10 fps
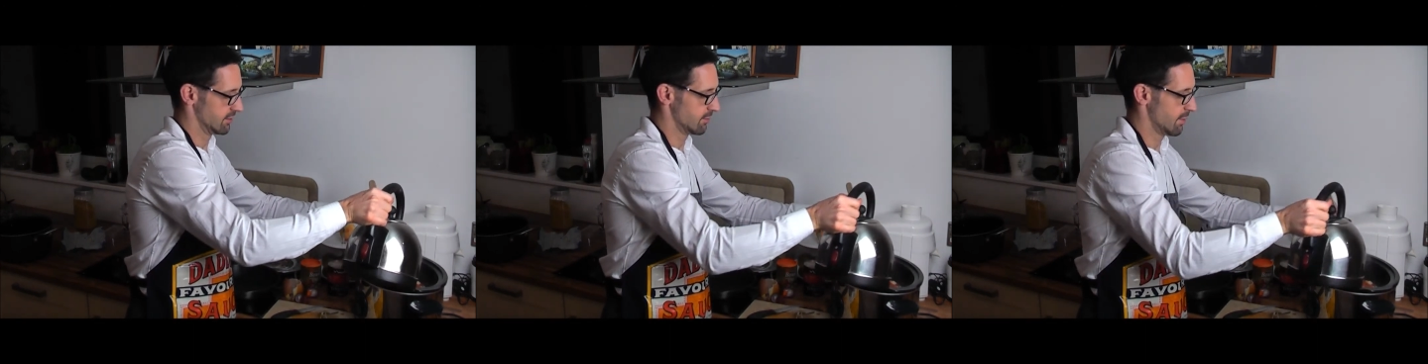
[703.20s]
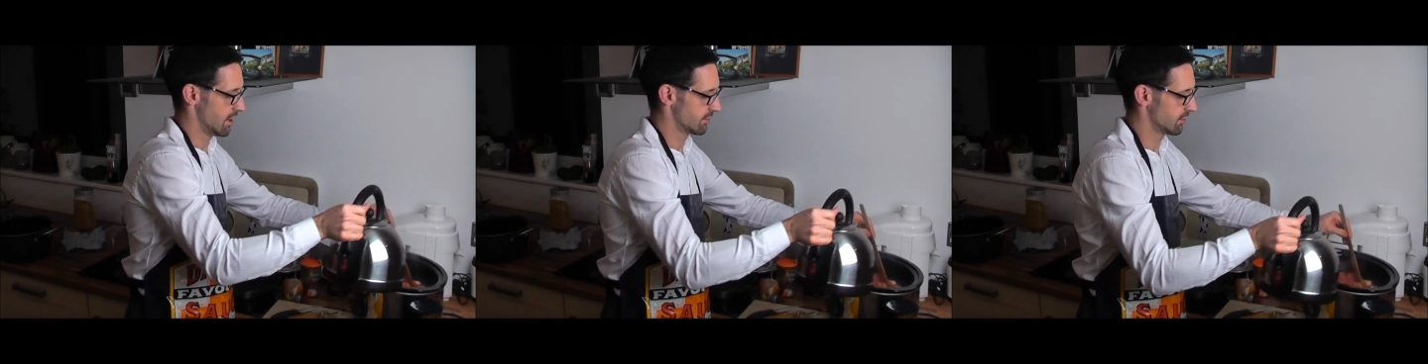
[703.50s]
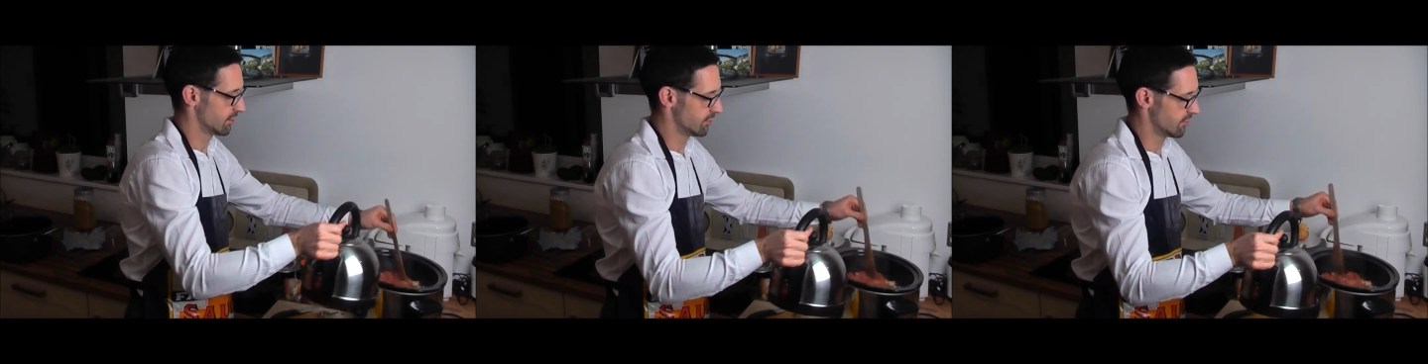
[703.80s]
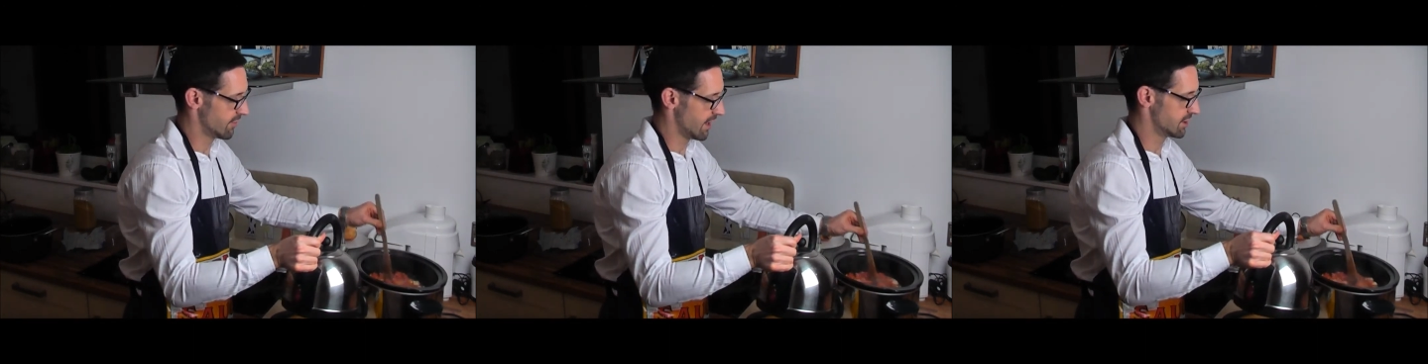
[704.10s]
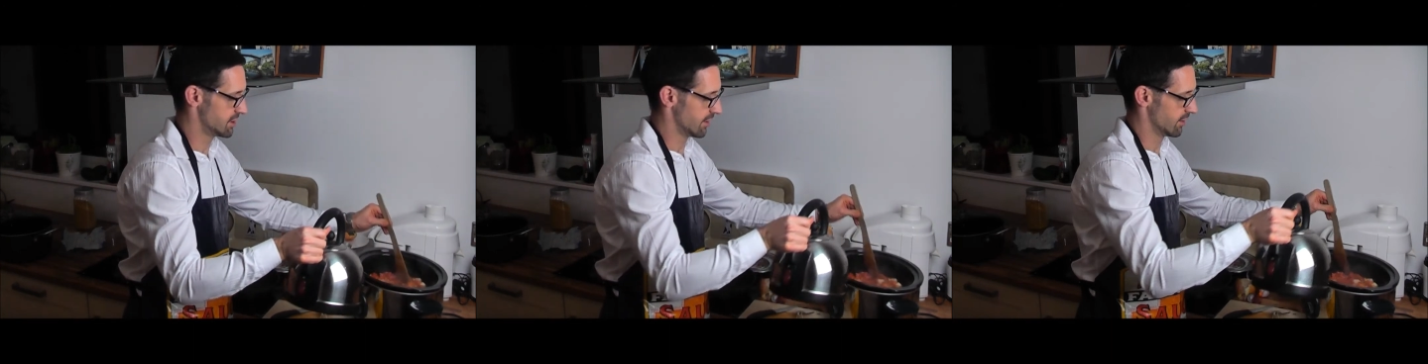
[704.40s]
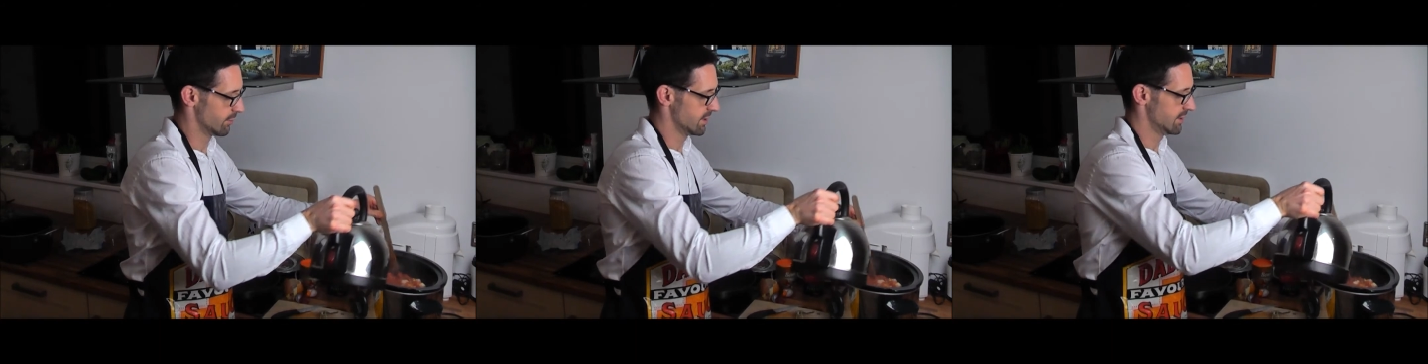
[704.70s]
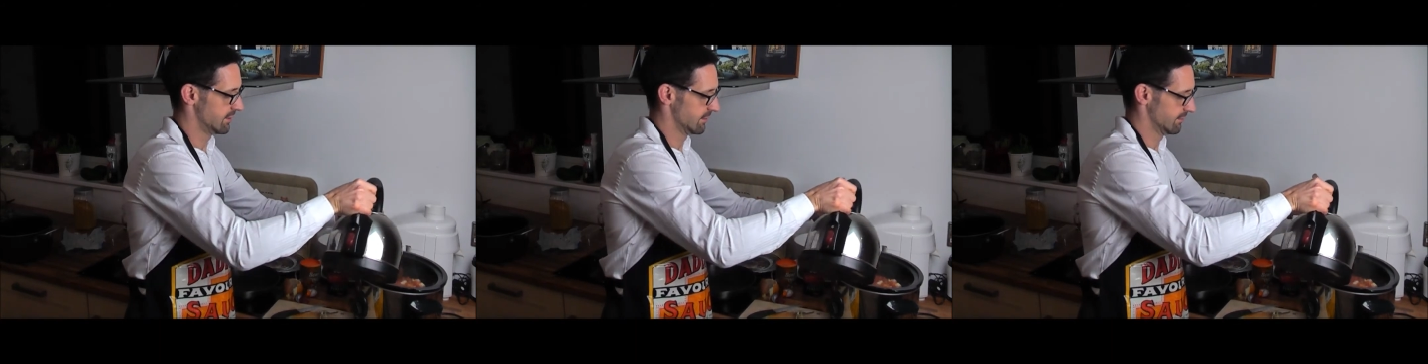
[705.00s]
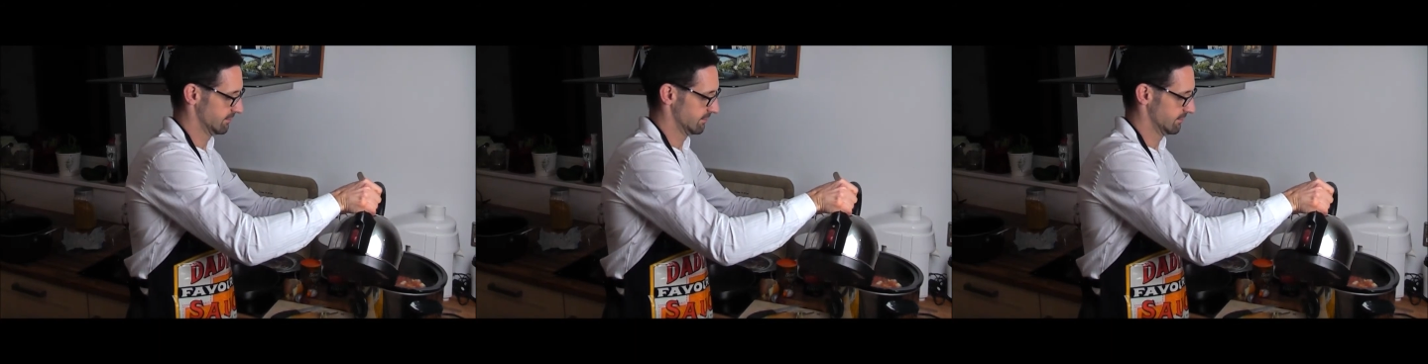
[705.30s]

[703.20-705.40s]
tomatoes, the veg and the meat.